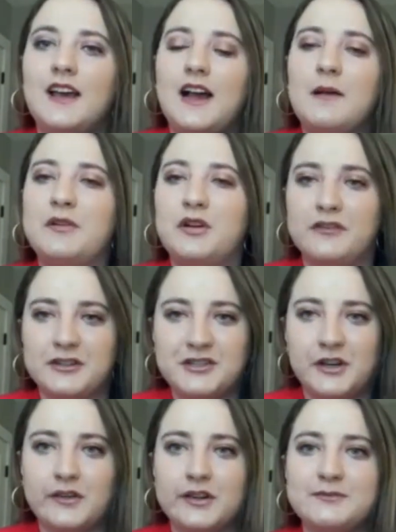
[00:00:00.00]
I'm an
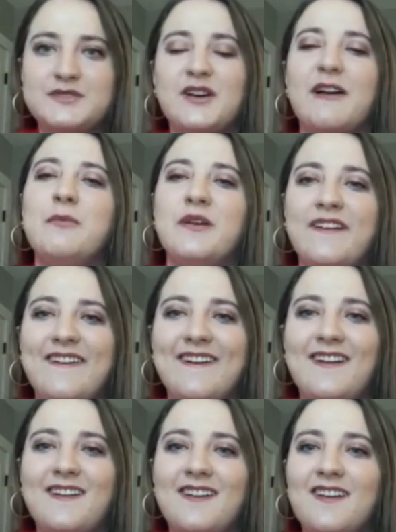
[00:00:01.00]
overachiever, so I put
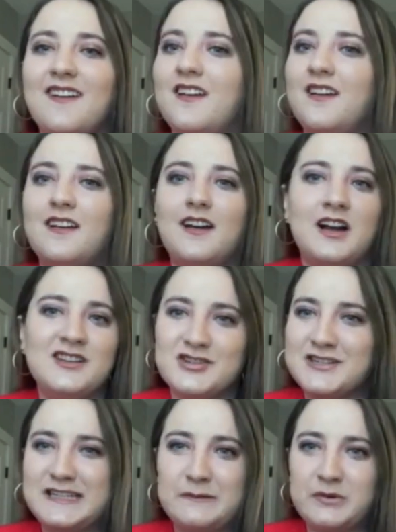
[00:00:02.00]
in
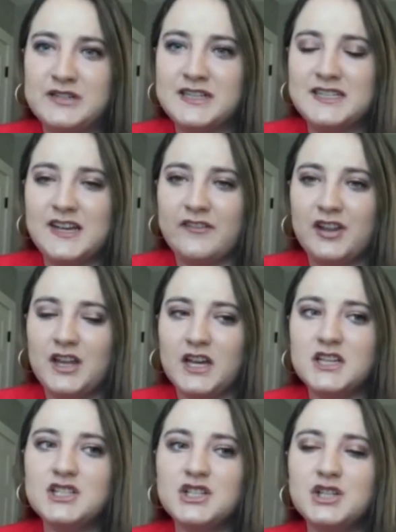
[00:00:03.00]
110% to everything
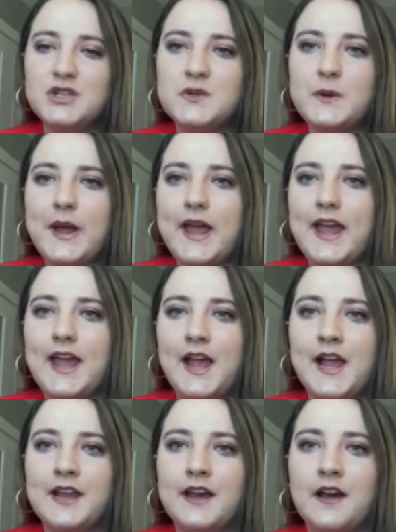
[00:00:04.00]
I do,
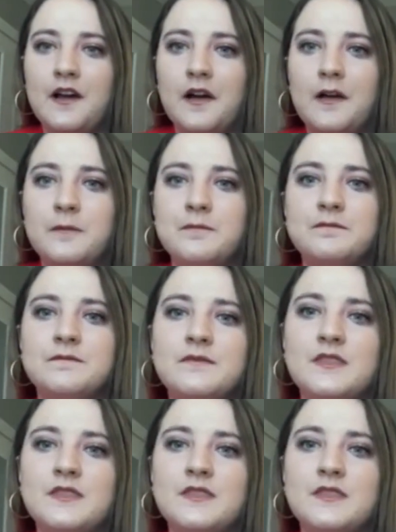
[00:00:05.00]
and